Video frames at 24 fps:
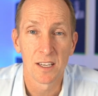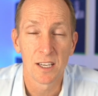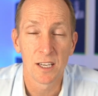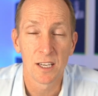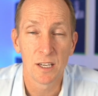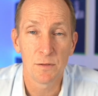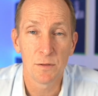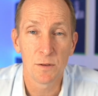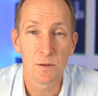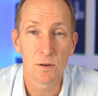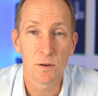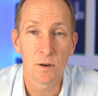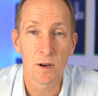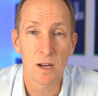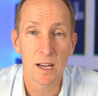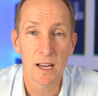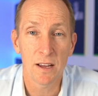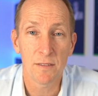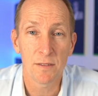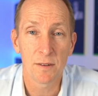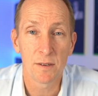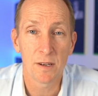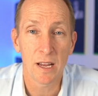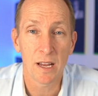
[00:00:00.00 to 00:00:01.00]
If you're
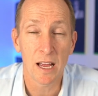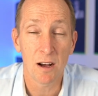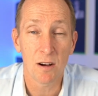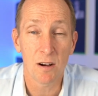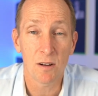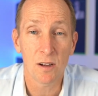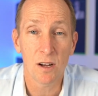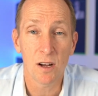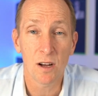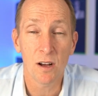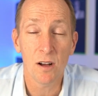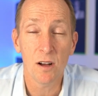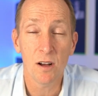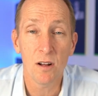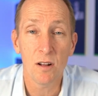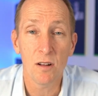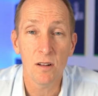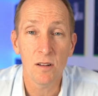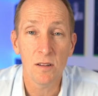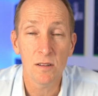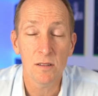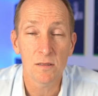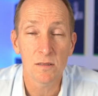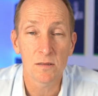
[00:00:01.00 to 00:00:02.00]
having
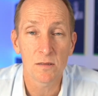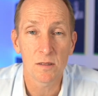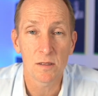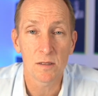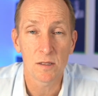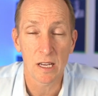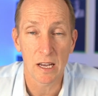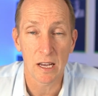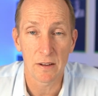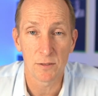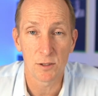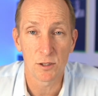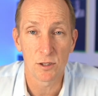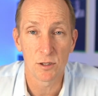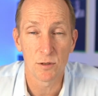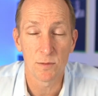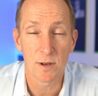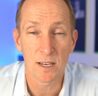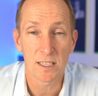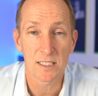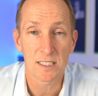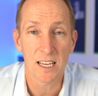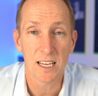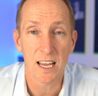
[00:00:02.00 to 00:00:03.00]
alcohol, you're having too
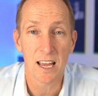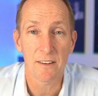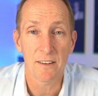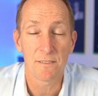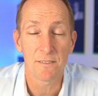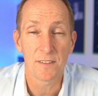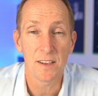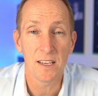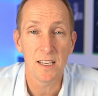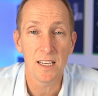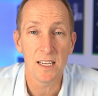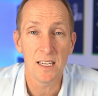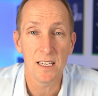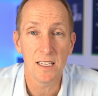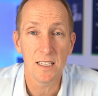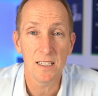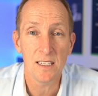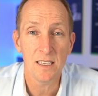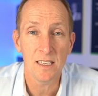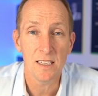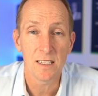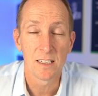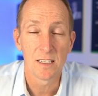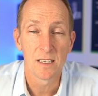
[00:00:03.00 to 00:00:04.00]
much
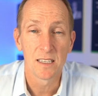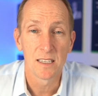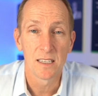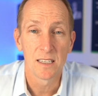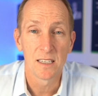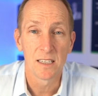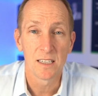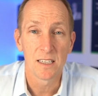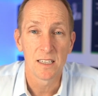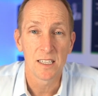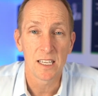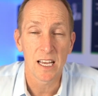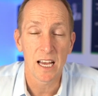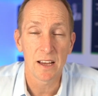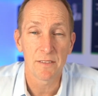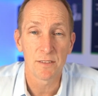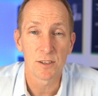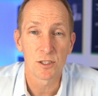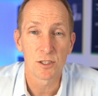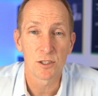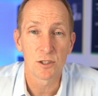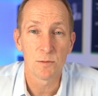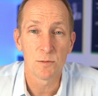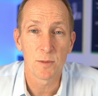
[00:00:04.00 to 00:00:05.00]
caffeine, you're
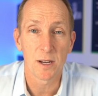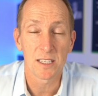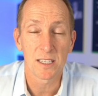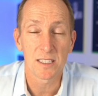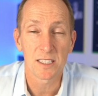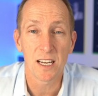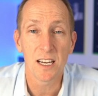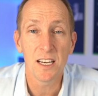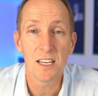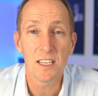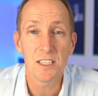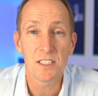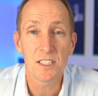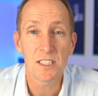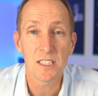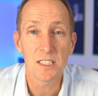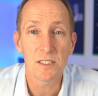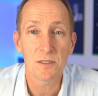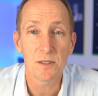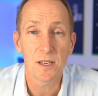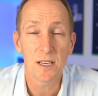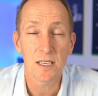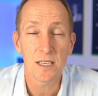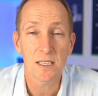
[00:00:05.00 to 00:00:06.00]
having too much energy
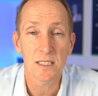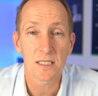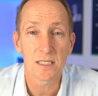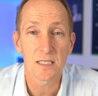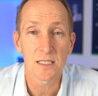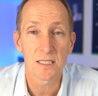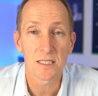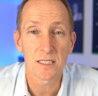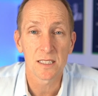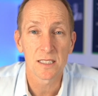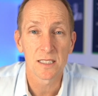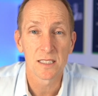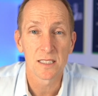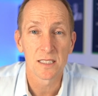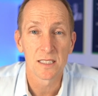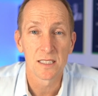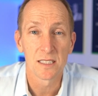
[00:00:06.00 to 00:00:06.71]
drinks,